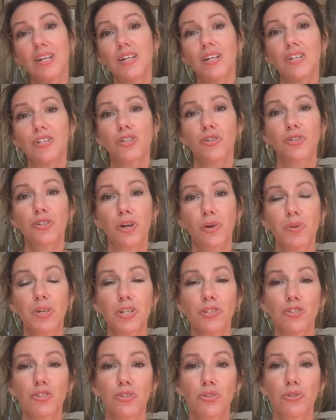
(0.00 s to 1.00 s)
you're going
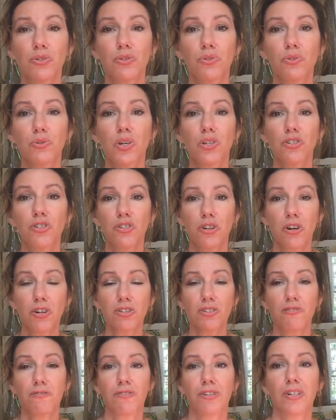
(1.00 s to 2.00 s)
to start to
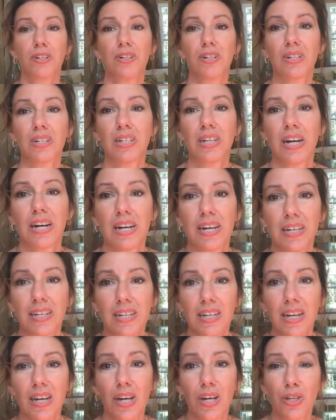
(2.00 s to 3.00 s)
feel like
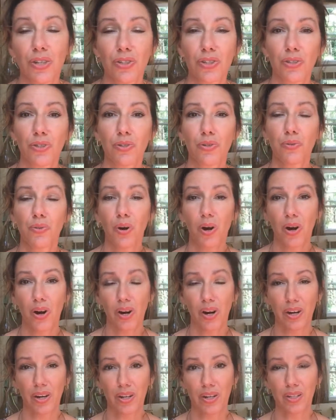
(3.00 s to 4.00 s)
you
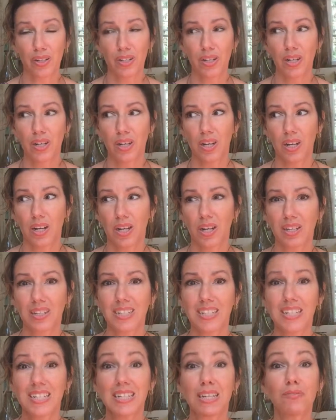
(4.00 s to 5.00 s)
are
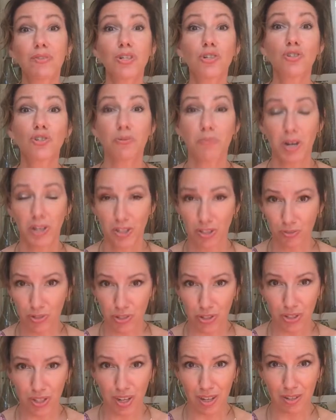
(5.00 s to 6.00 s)
giving too much of
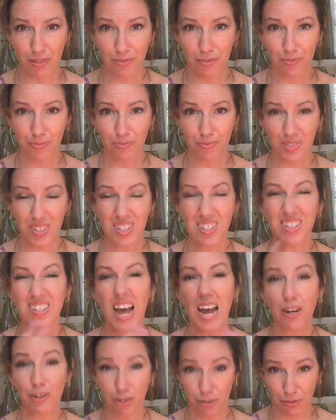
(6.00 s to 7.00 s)
yourself,
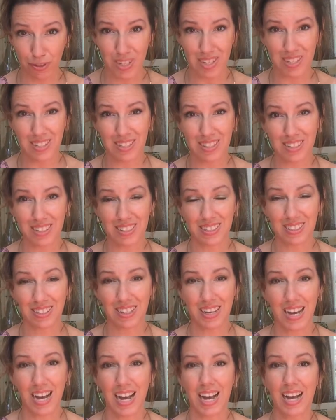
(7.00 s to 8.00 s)
sacrificing.
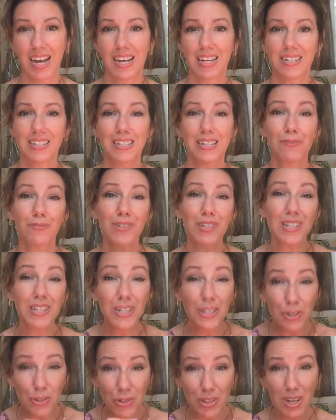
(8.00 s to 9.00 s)
And even
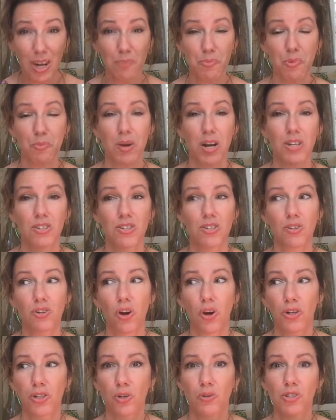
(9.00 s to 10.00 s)
little compromises
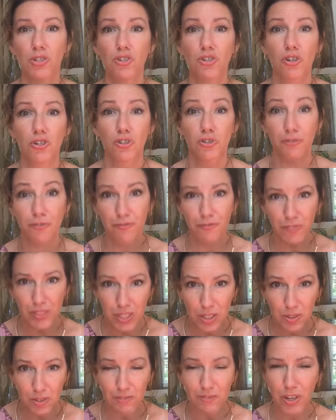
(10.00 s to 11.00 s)
are going to start to
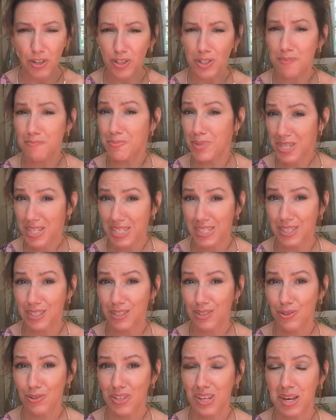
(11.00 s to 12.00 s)
feel very big,
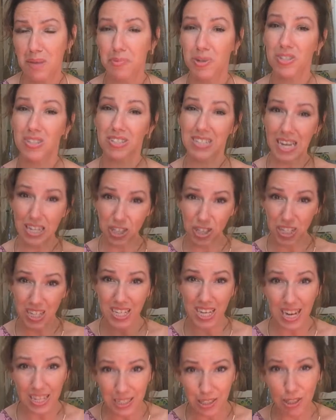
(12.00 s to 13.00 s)
okay? Because it's actually
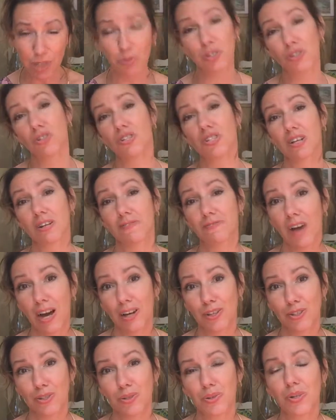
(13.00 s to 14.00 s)
cutting you at your self-value.